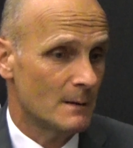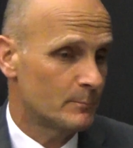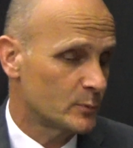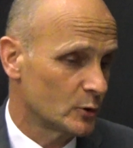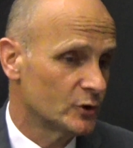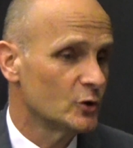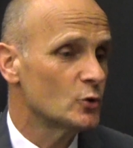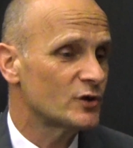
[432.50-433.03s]

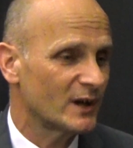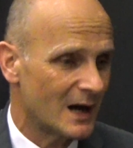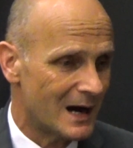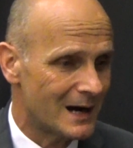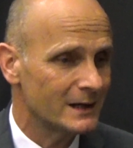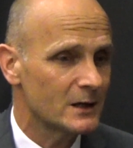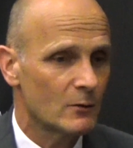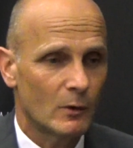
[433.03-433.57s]
Producing
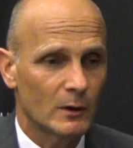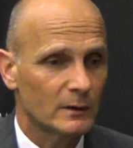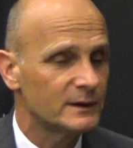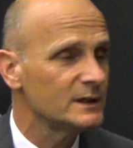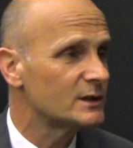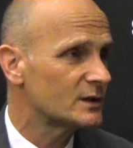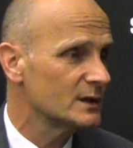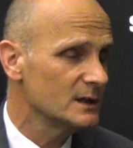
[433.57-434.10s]
high
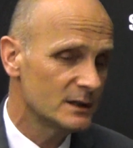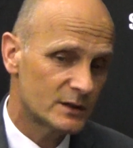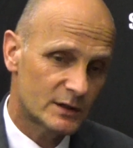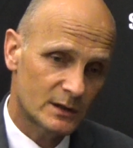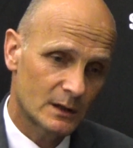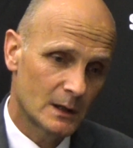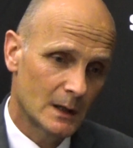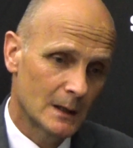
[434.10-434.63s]
quality
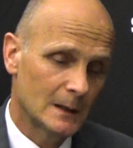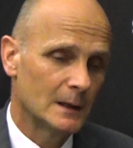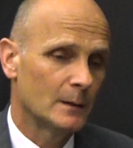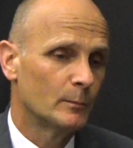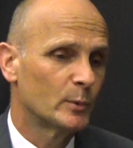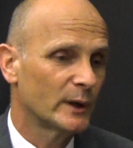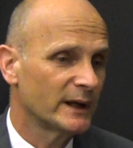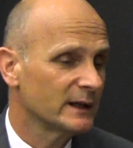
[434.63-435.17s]
seeds,
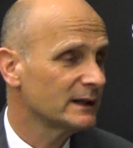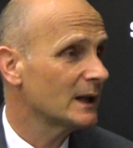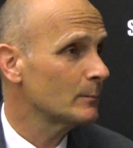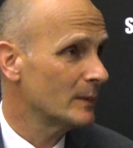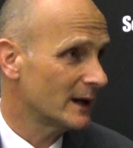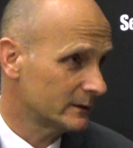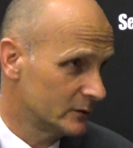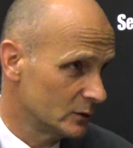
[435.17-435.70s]
bringing that
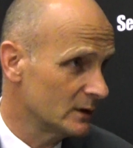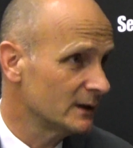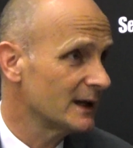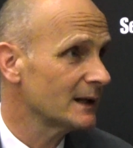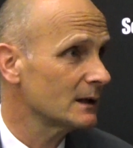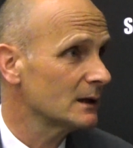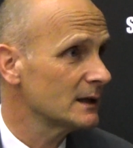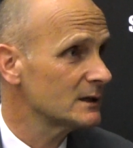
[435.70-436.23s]
back to the
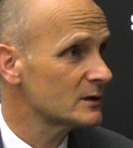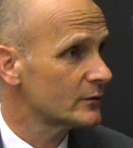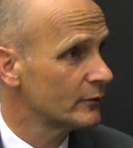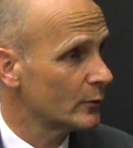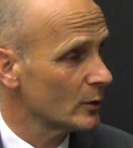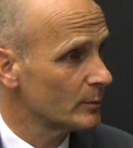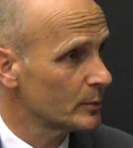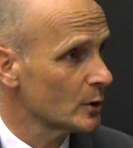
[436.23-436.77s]
Netherlands
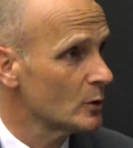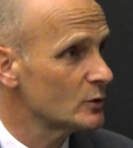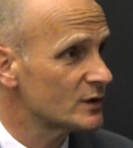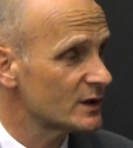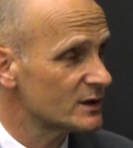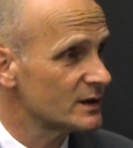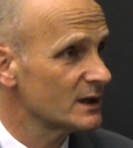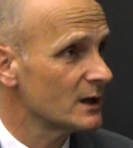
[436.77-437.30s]
for
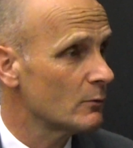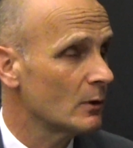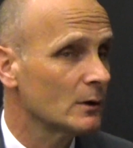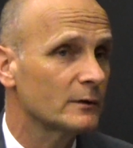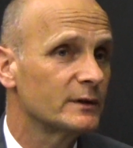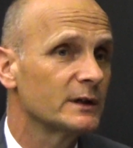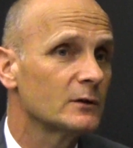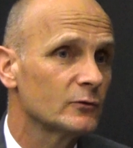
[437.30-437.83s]
processing,
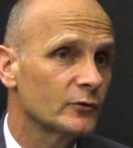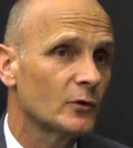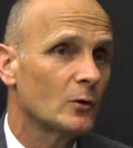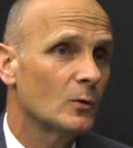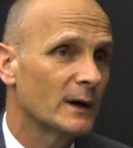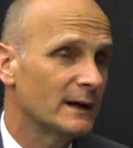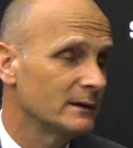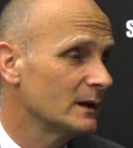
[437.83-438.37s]
quality
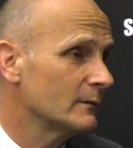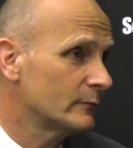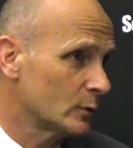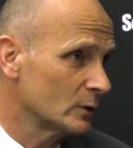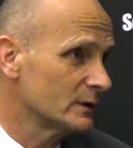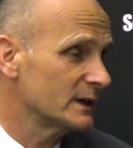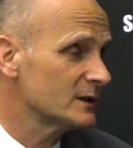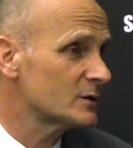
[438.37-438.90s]
control, and
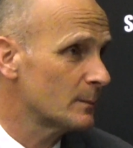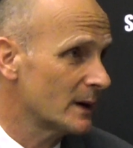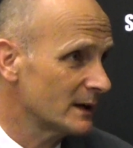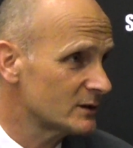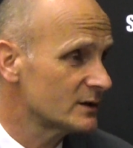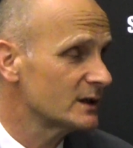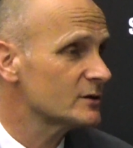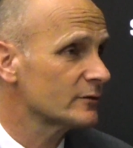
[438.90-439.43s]
for
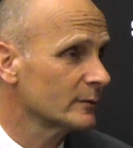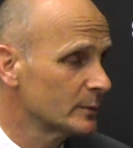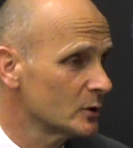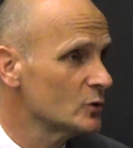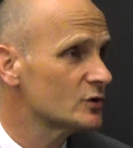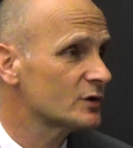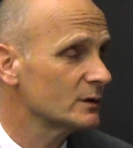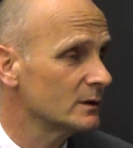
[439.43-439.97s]
dispatch,
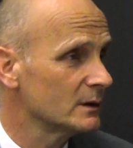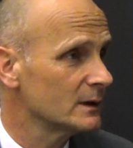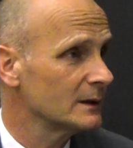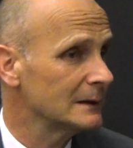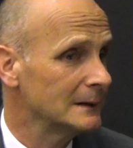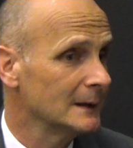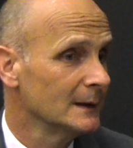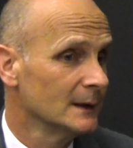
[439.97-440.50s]

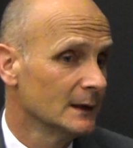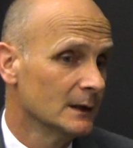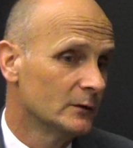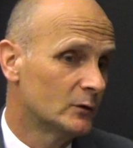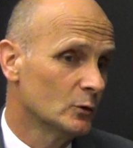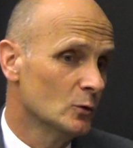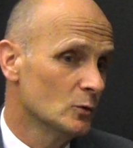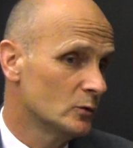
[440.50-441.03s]
distribution
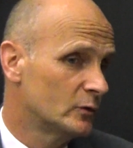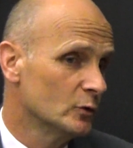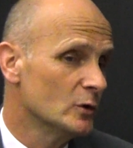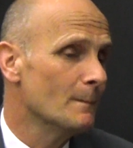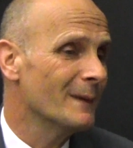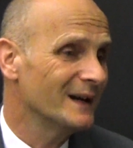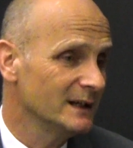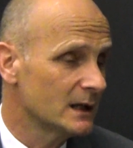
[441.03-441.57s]
to the
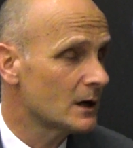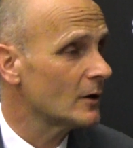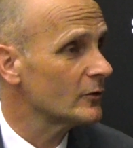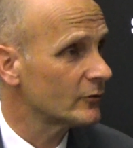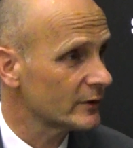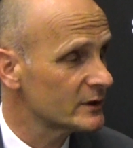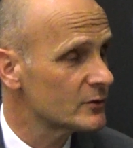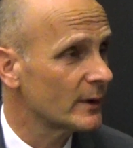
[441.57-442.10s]
many
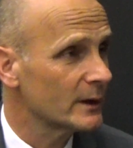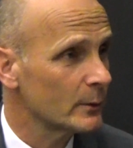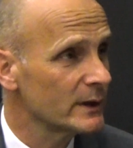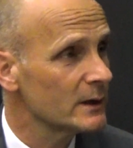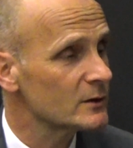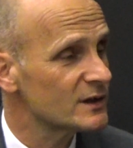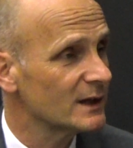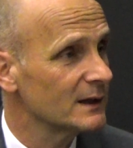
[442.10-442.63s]
countries where we
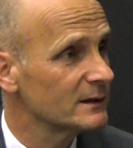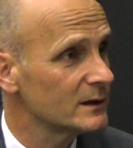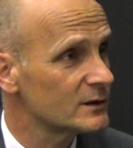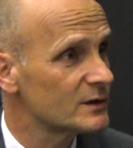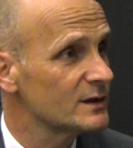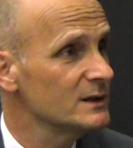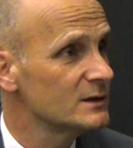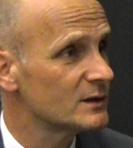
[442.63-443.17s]
are selling the
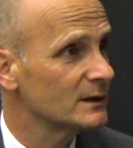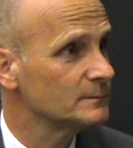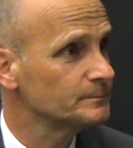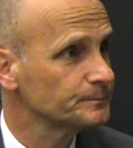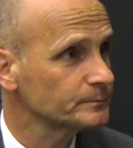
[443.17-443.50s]
seeds in.